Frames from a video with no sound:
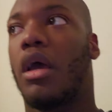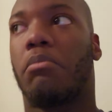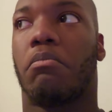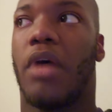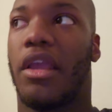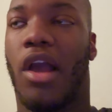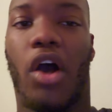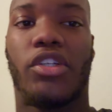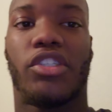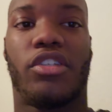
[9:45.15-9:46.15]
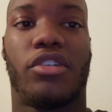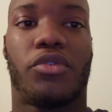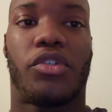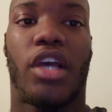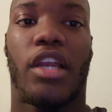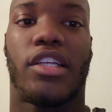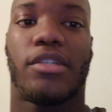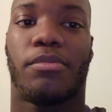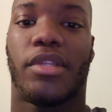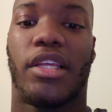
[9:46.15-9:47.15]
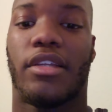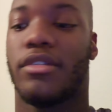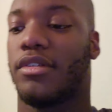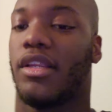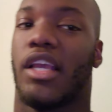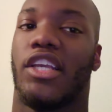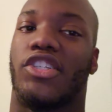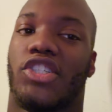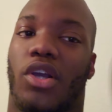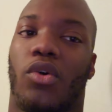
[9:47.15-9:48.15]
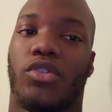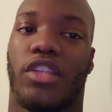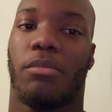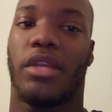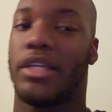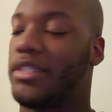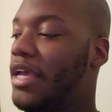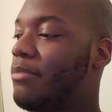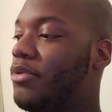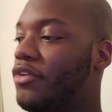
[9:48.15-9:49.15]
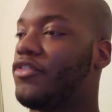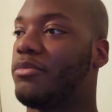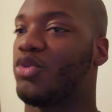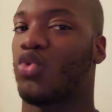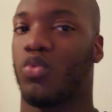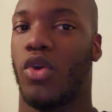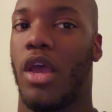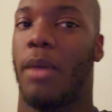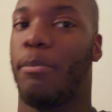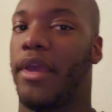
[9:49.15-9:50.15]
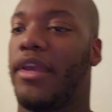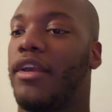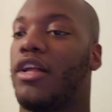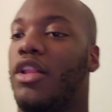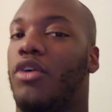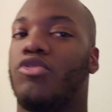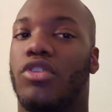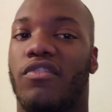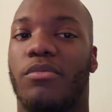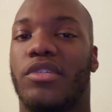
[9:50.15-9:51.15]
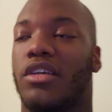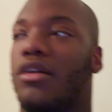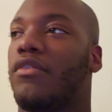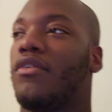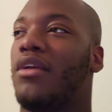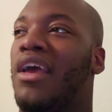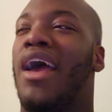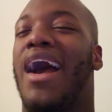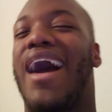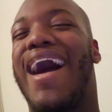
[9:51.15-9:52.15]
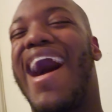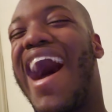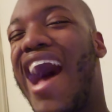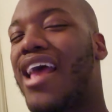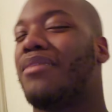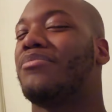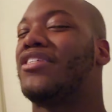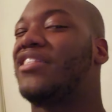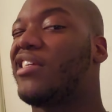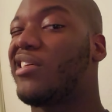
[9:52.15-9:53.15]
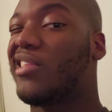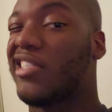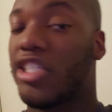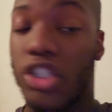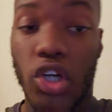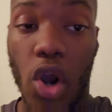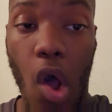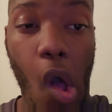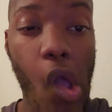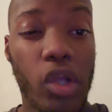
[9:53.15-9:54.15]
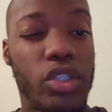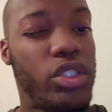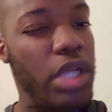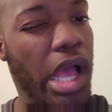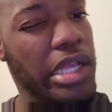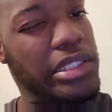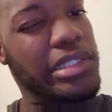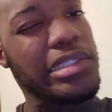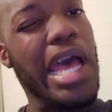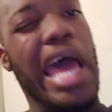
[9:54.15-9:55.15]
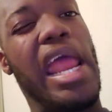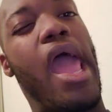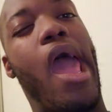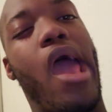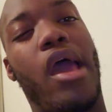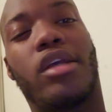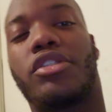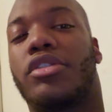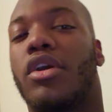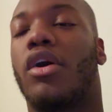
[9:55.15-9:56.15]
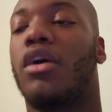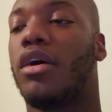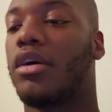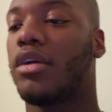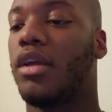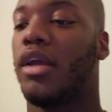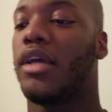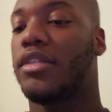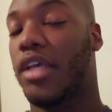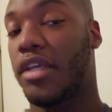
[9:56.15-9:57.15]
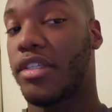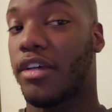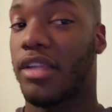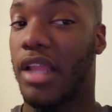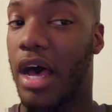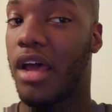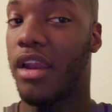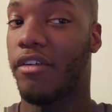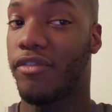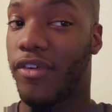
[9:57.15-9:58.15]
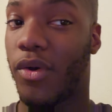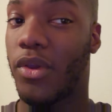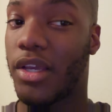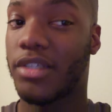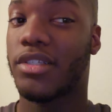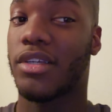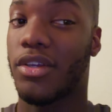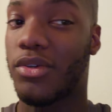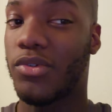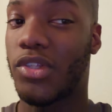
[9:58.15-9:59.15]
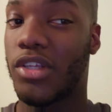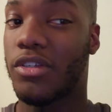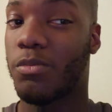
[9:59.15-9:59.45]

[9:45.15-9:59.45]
my consciousness was kind of split. He shows them an example of him making clones of himself. I am still as strong, just not as strong Takes a lot of focus to use this